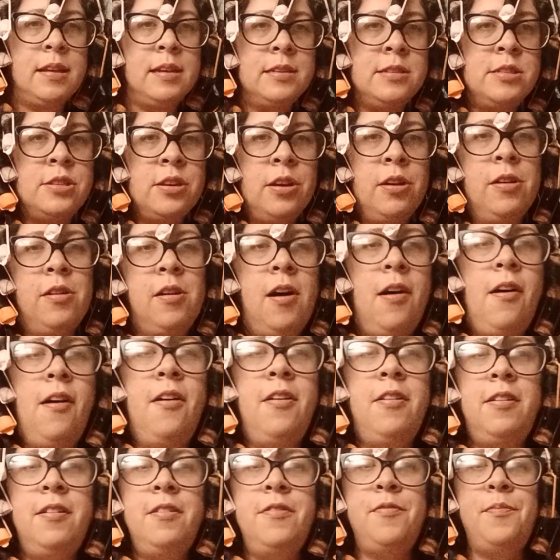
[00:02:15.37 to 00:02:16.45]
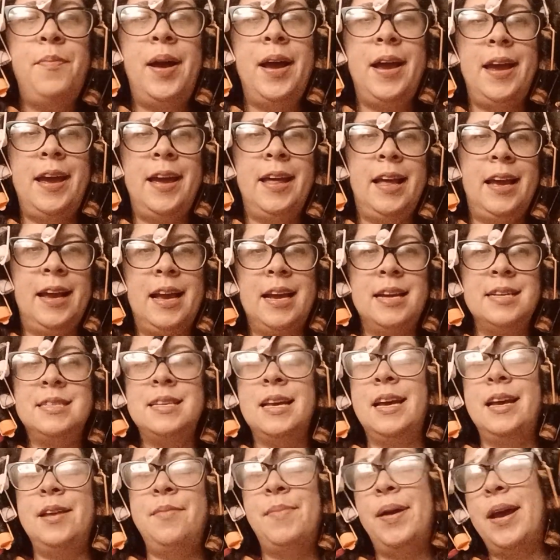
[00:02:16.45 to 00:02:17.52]
So all of my, like I
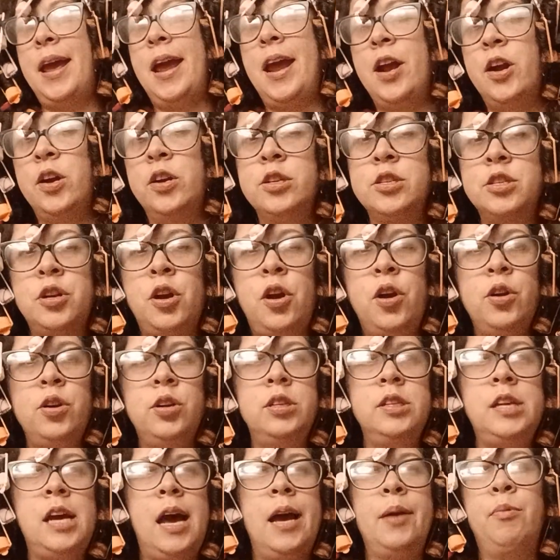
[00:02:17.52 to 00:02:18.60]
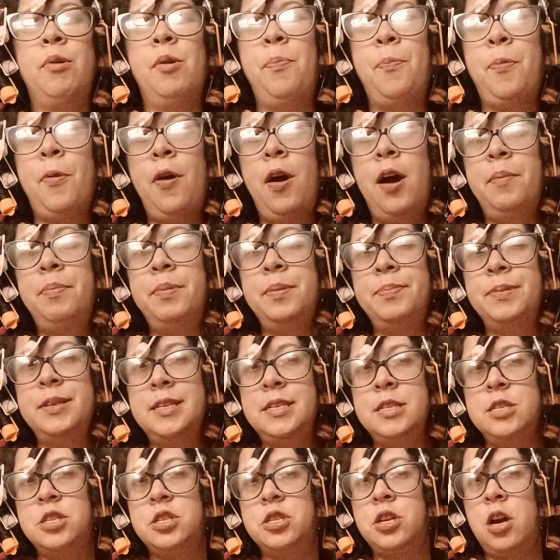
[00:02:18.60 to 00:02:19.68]
said, my hair is curled. I will
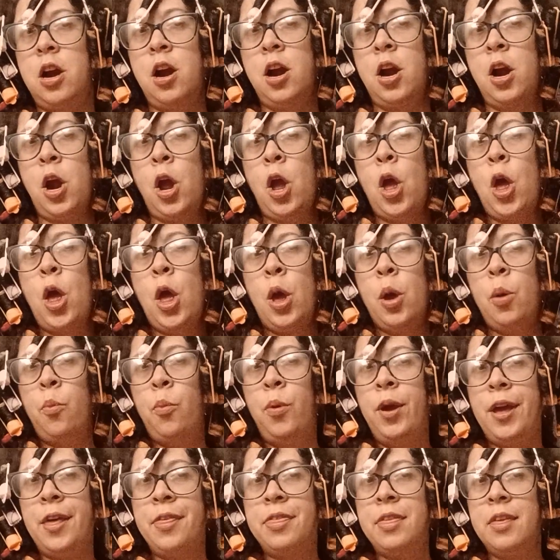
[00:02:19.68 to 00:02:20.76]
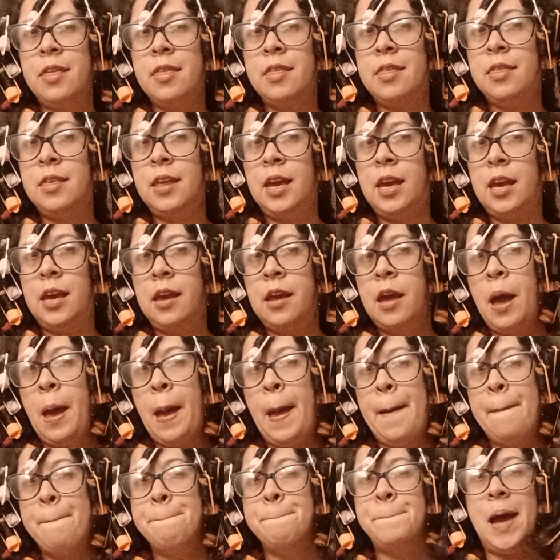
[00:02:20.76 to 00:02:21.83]
probably start with the
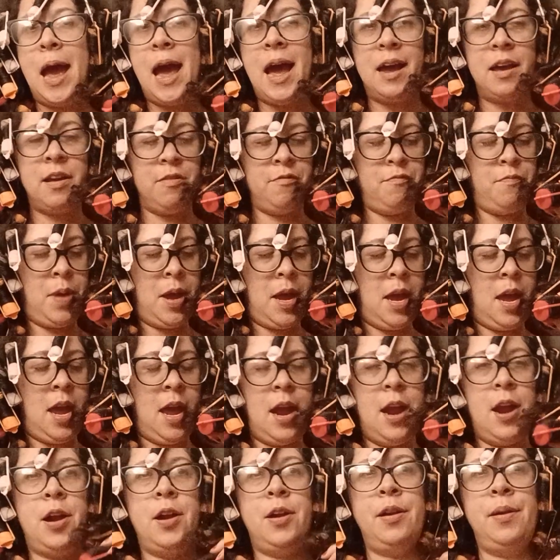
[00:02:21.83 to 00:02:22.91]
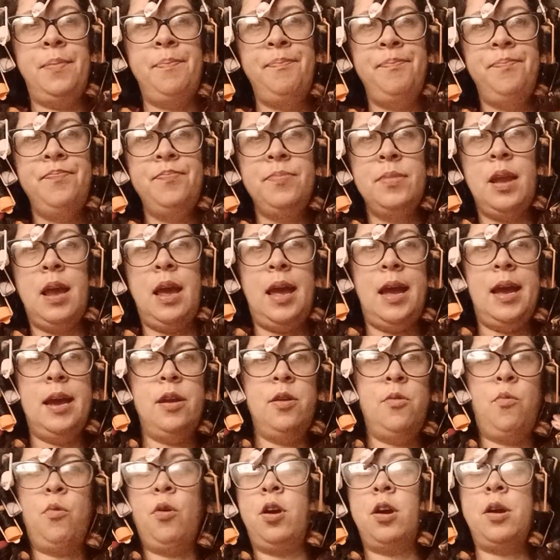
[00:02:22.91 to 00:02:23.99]
back of my hair
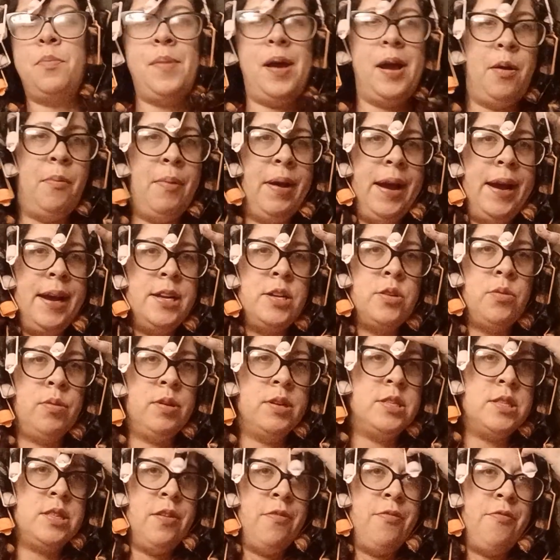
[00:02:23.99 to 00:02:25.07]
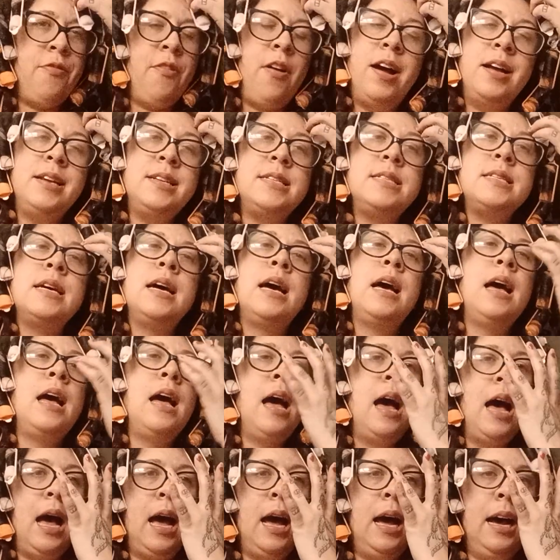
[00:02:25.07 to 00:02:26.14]
and work my way towards the front.
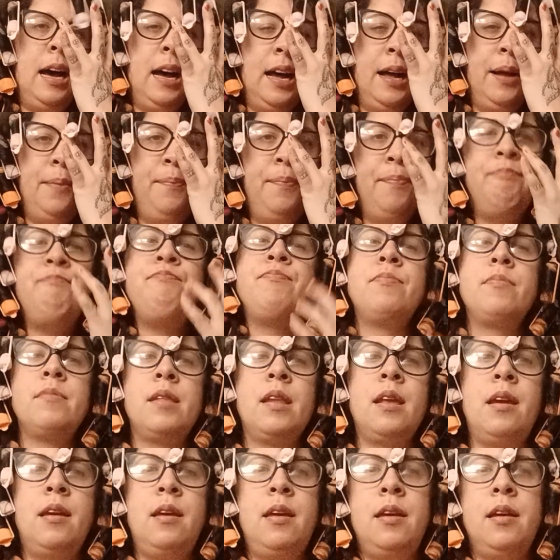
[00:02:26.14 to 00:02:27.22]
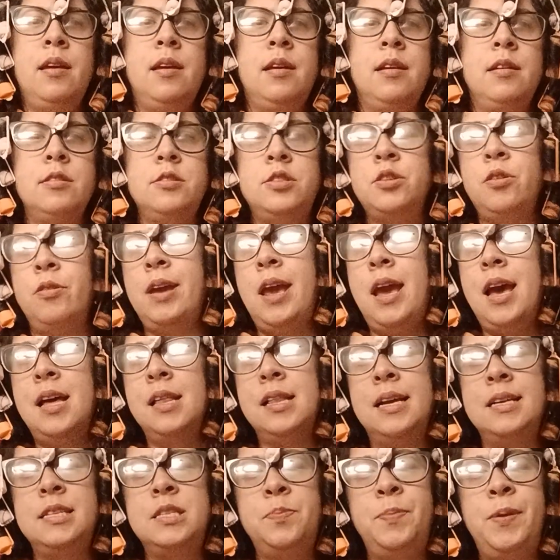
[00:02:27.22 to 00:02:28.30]
So yeah,
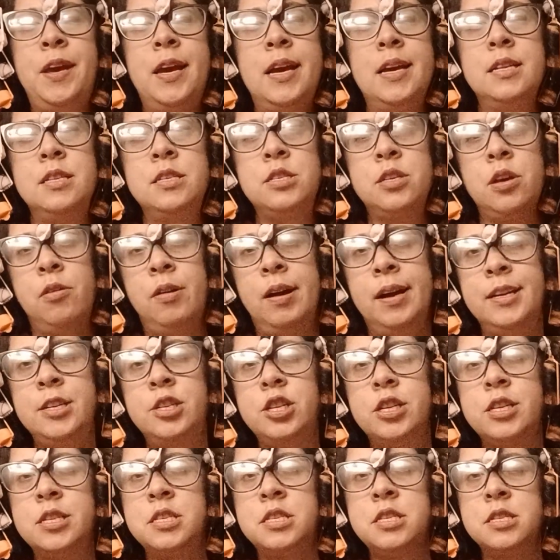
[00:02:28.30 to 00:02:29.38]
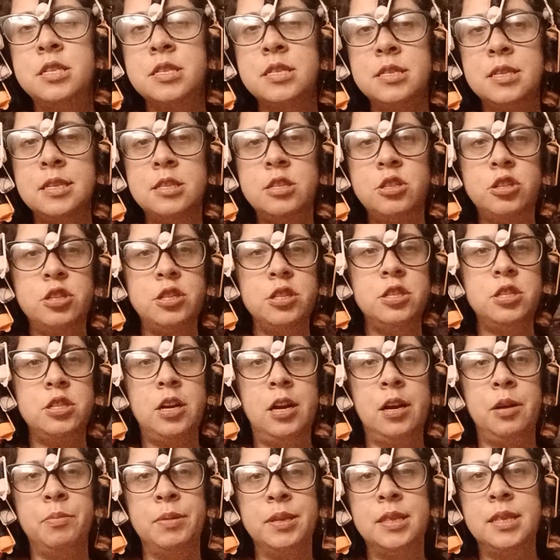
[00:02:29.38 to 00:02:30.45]
let's begin. So let's just
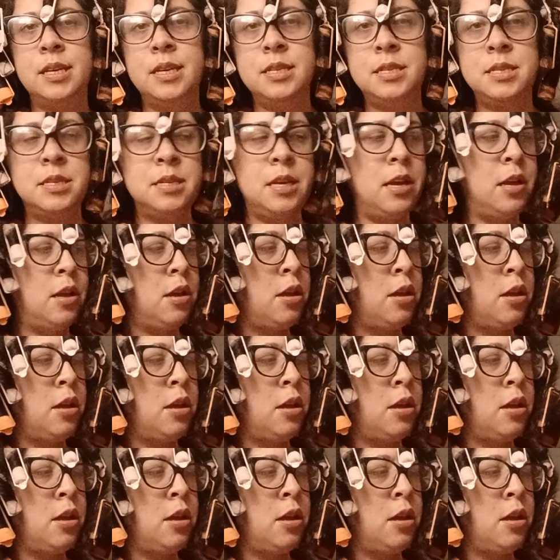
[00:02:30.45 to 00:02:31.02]
start with this.